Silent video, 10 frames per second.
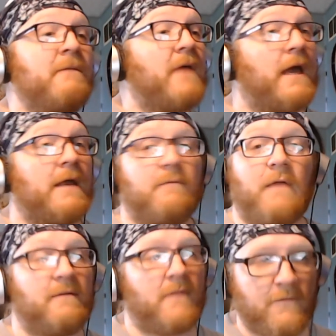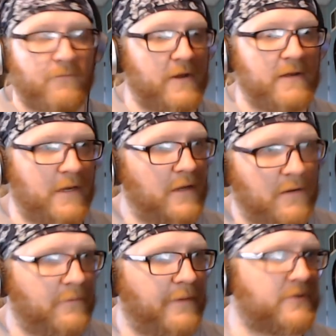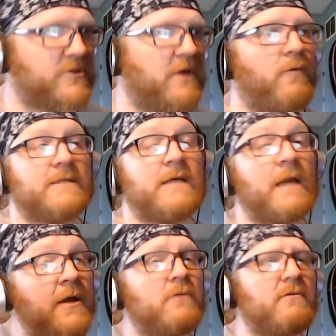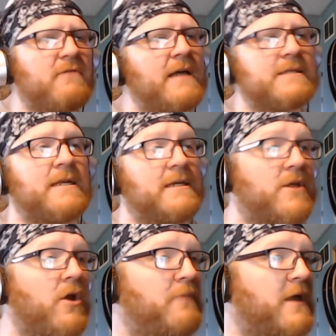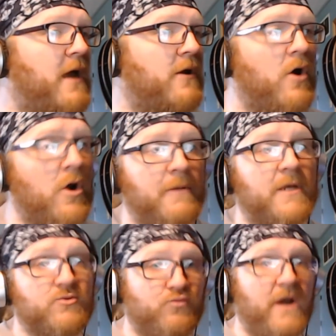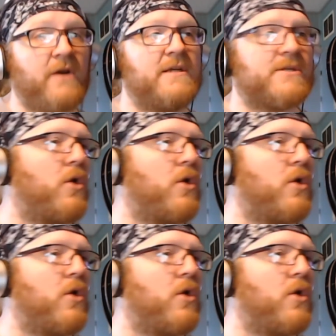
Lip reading: and they've redid it, Microsoft wise. And I know the licensing is going to be kind of hard because Rare is